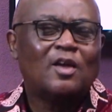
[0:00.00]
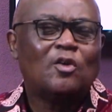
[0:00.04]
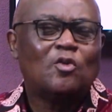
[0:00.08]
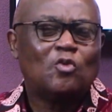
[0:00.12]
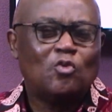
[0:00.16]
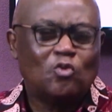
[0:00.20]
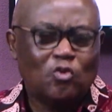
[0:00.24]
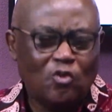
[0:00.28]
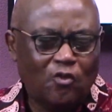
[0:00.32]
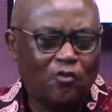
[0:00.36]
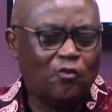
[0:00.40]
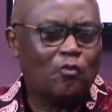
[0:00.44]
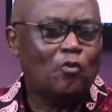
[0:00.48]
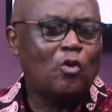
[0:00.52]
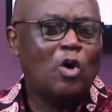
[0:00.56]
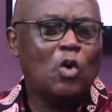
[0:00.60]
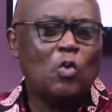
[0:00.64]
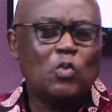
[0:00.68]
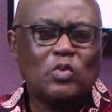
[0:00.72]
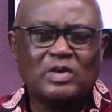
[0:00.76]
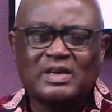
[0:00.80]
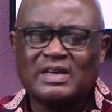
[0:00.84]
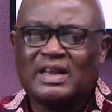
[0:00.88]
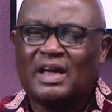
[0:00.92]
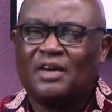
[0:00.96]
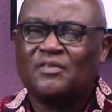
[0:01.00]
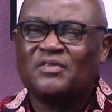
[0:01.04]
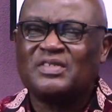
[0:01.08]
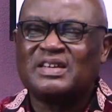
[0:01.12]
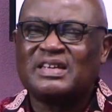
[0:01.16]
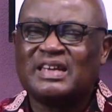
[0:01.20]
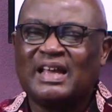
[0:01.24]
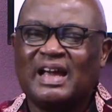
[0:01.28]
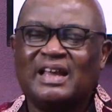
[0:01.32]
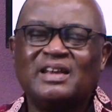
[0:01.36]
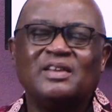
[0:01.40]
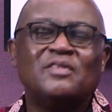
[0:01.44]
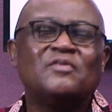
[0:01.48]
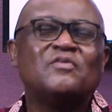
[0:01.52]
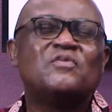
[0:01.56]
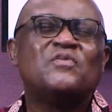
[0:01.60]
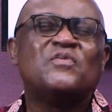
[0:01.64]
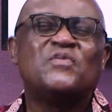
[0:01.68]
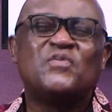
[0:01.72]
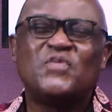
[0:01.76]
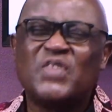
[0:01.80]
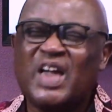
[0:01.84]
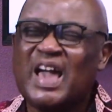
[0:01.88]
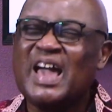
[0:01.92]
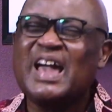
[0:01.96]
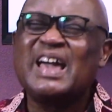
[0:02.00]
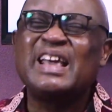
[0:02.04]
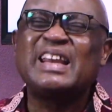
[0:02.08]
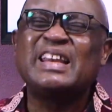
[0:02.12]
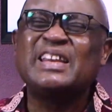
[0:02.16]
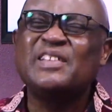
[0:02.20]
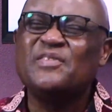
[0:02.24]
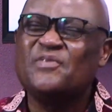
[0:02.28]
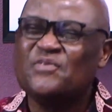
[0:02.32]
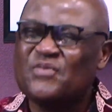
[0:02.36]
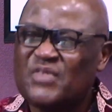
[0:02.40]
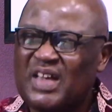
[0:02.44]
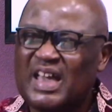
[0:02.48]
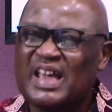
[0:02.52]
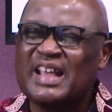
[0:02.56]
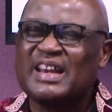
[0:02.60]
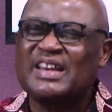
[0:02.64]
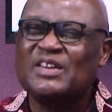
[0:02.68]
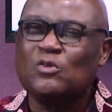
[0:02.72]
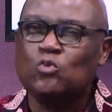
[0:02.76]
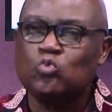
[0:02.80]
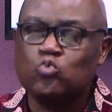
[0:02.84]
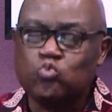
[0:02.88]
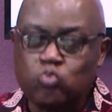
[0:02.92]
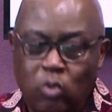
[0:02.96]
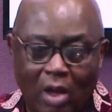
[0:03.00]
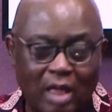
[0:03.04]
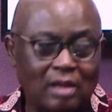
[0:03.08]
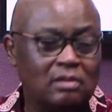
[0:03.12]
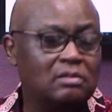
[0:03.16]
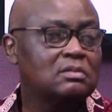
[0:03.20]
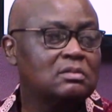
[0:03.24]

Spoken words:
Dufour would have done very, very well.